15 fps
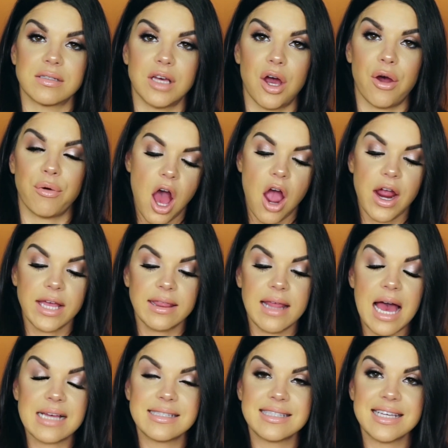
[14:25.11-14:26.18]
So, all right,
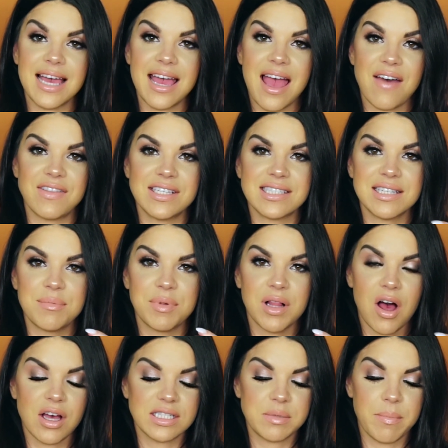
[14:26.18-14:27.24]
lastly, I have this lip
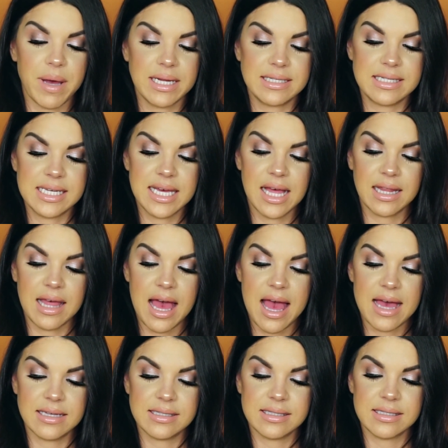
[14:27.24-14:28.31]
gloss by
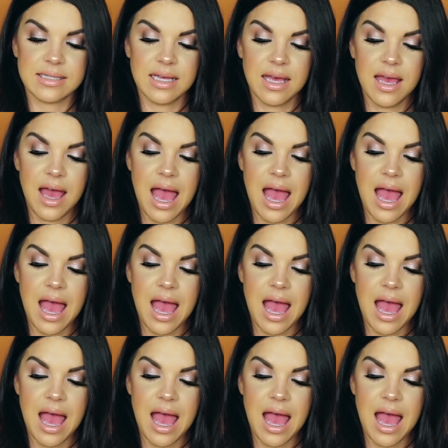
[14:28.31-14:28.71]
DLS.